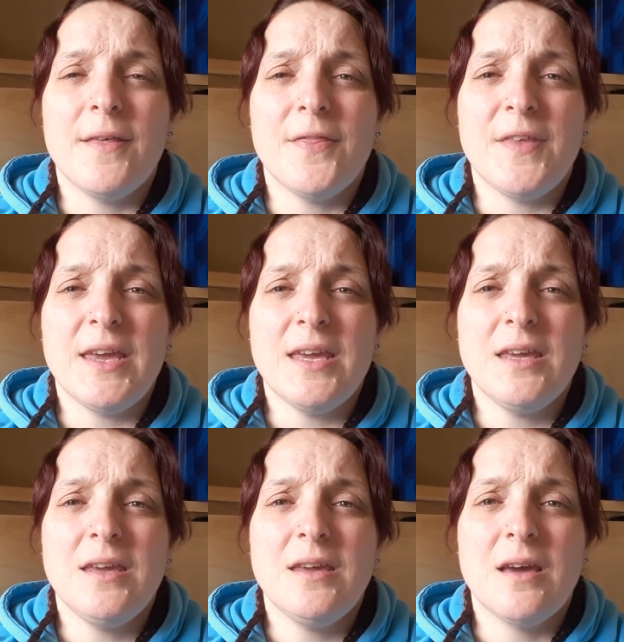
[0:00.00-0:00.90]

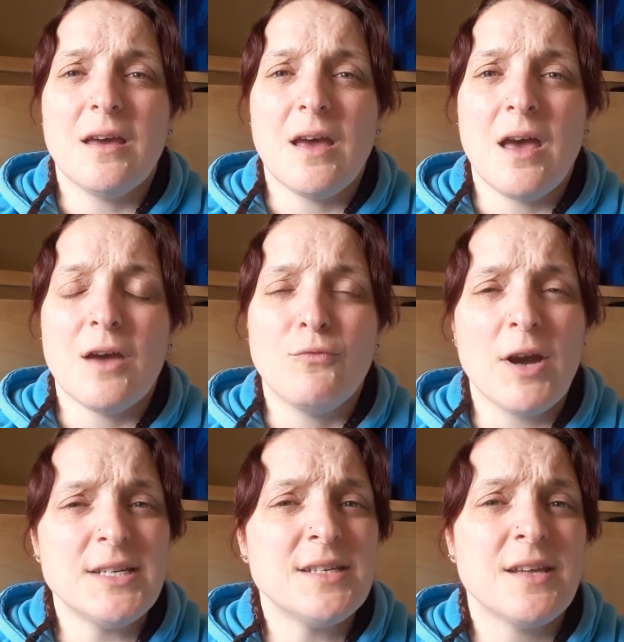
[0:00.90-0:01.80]
The
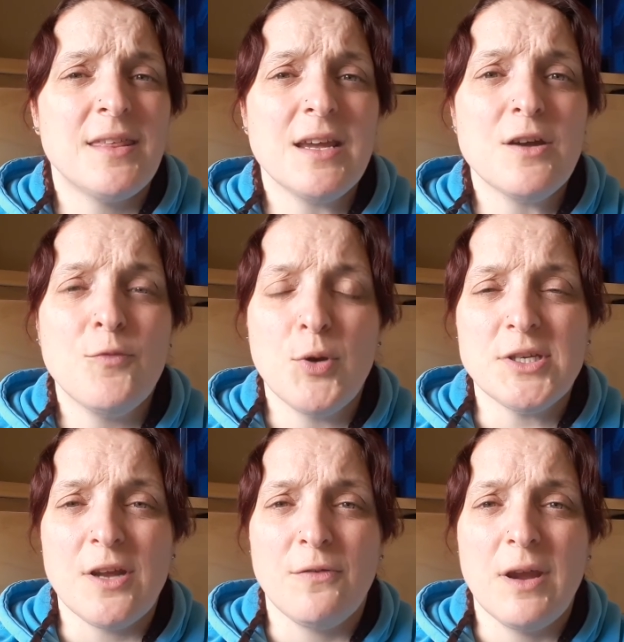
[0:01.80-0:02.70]
writers, I think, have put
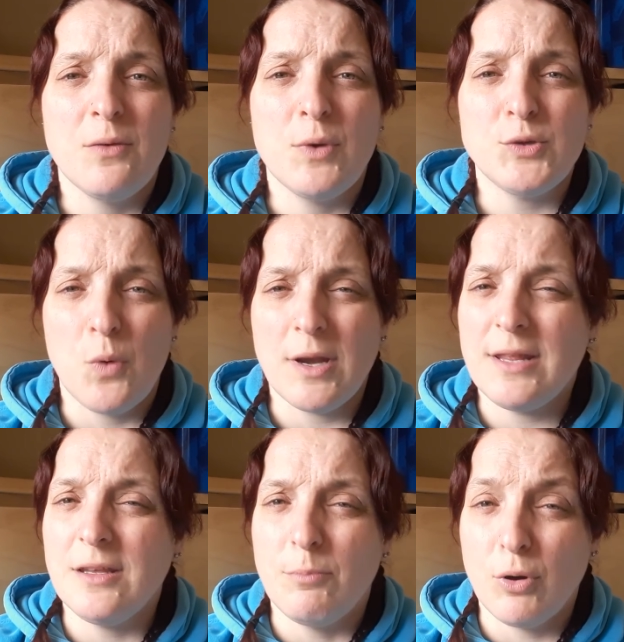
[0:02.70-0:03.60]
stuff in which weren't
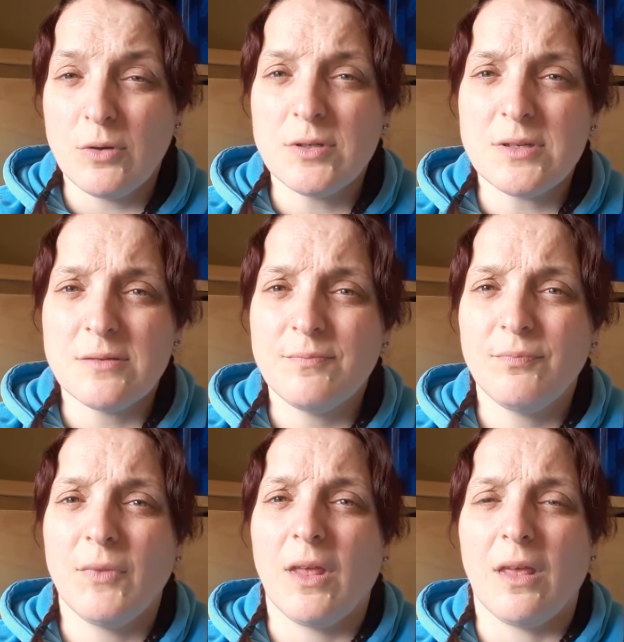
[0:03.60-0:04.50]
in the books.
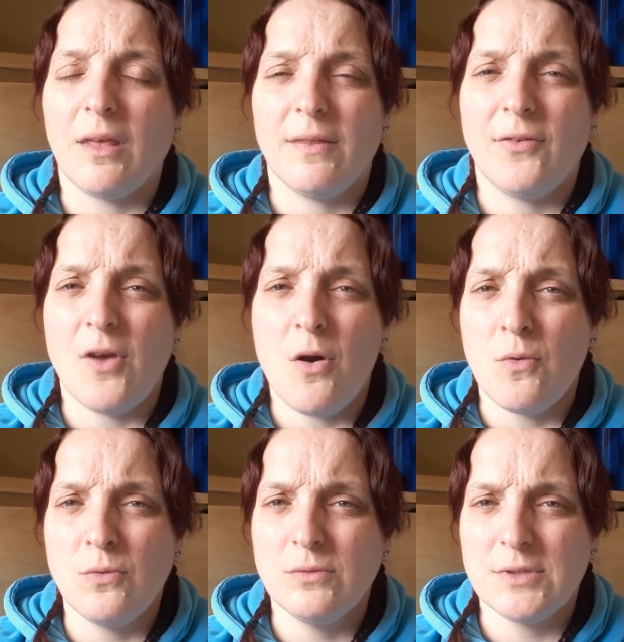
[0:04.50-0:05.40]
There's a
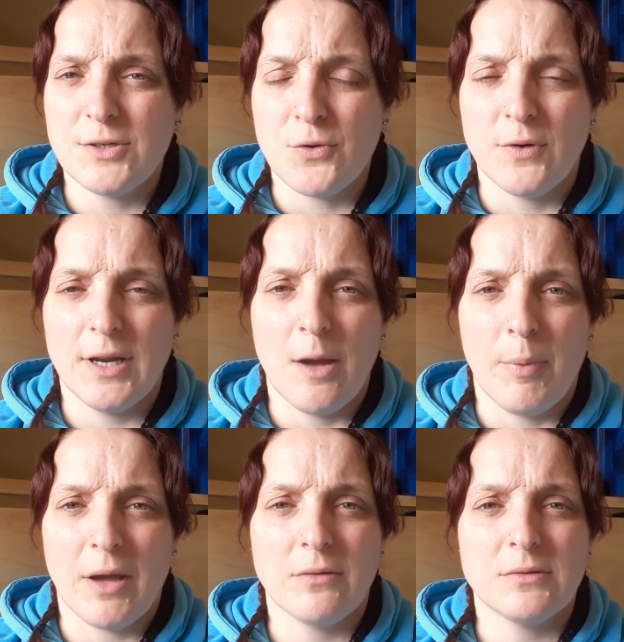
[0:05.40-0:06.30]
whole story
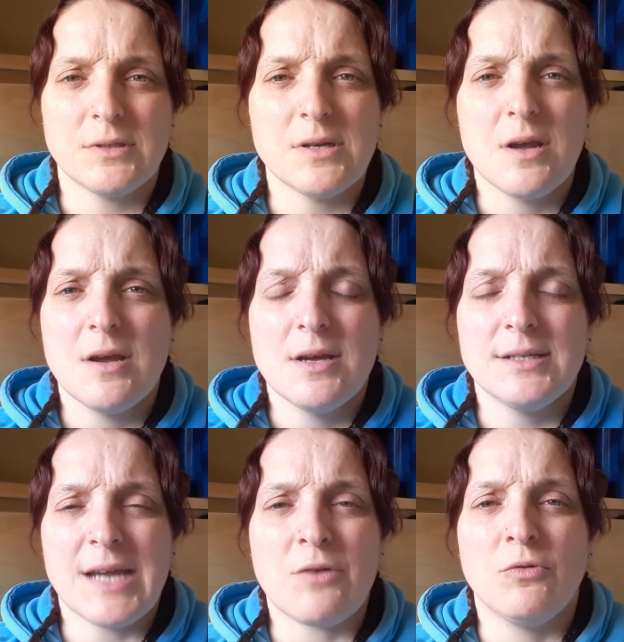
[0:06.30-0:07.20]
about
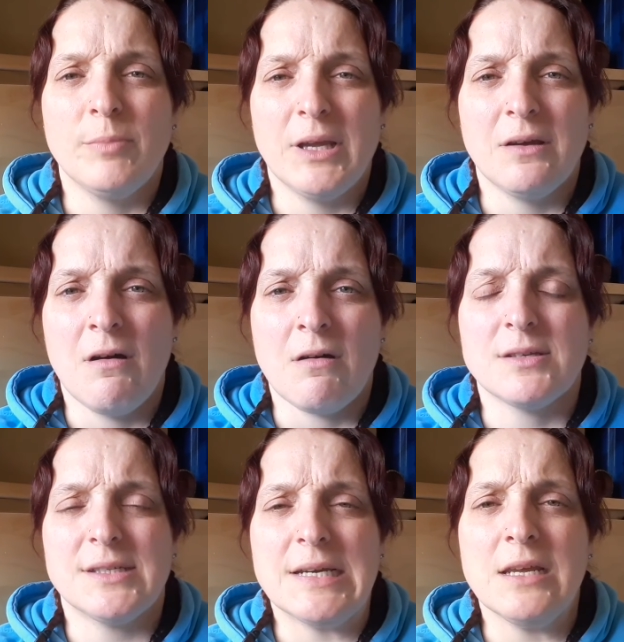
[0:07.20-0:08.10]
Daryl being
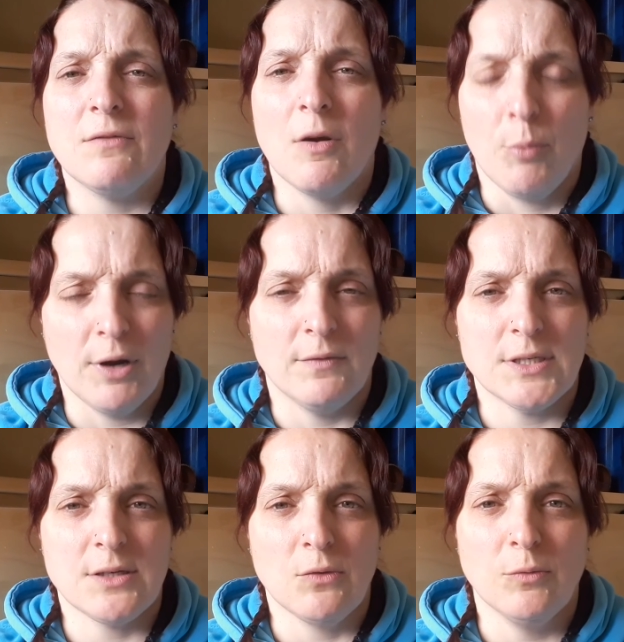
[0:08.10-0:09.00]
asked to leave her
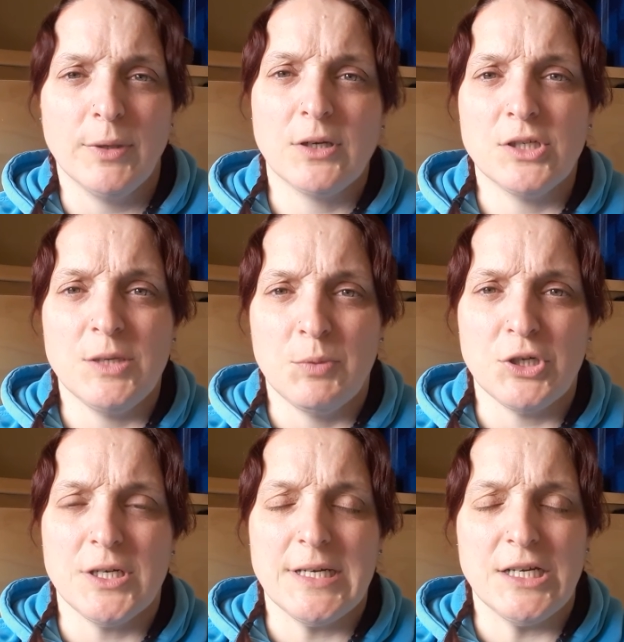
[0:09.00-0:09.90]
previous school because she
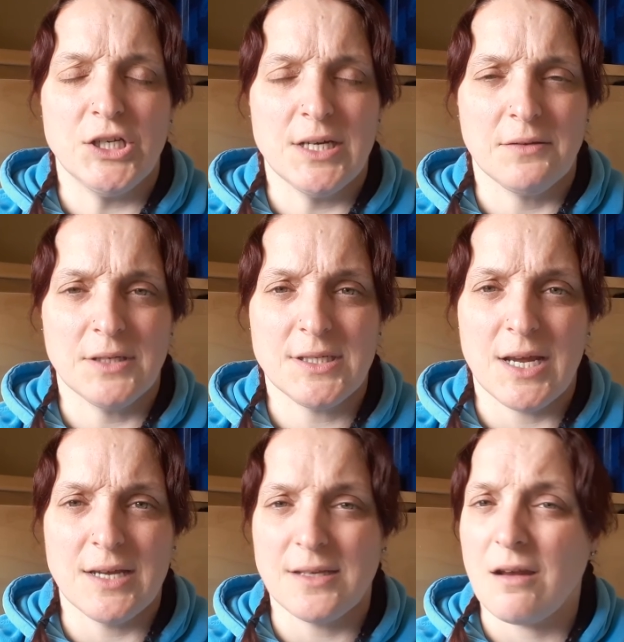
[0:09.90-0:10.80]
pushed a teacher down the
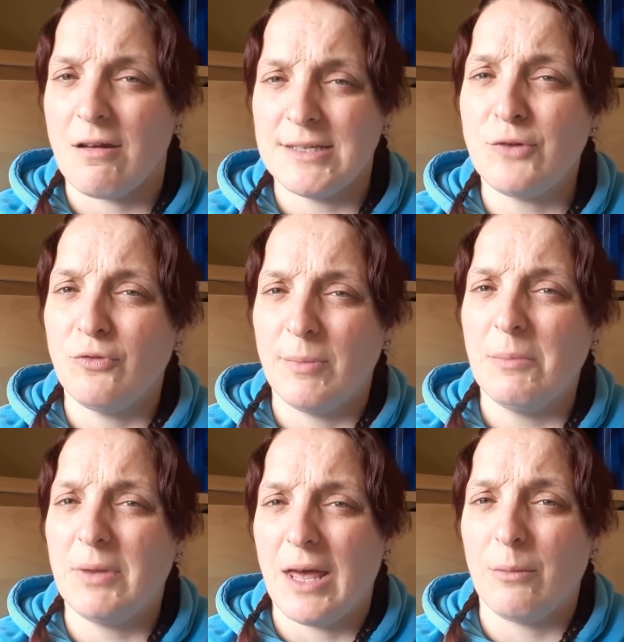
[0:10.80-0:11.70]
stairs, and I don't
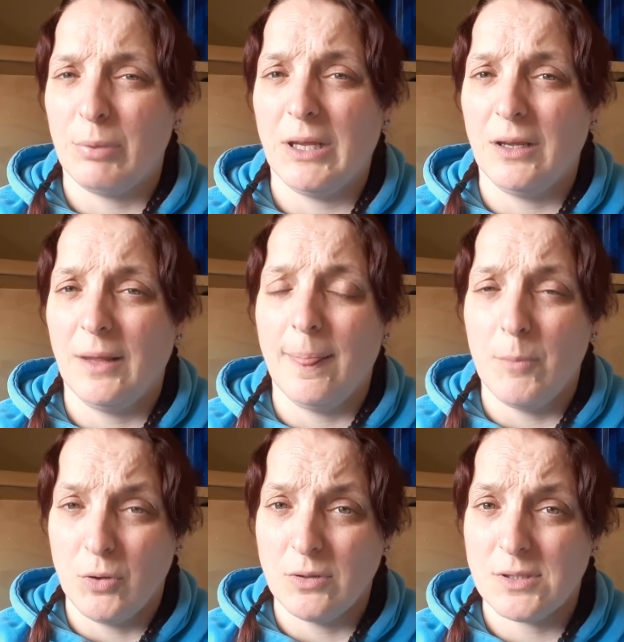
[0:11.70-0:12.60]
remember that being in
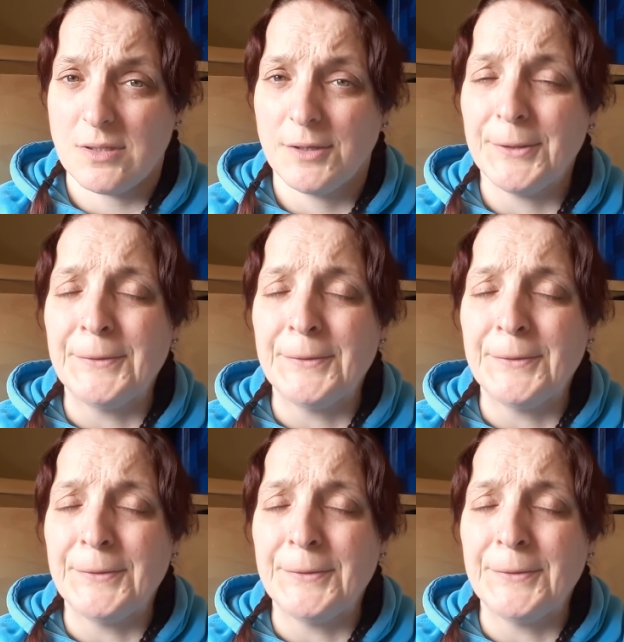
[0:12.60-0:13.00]
the books.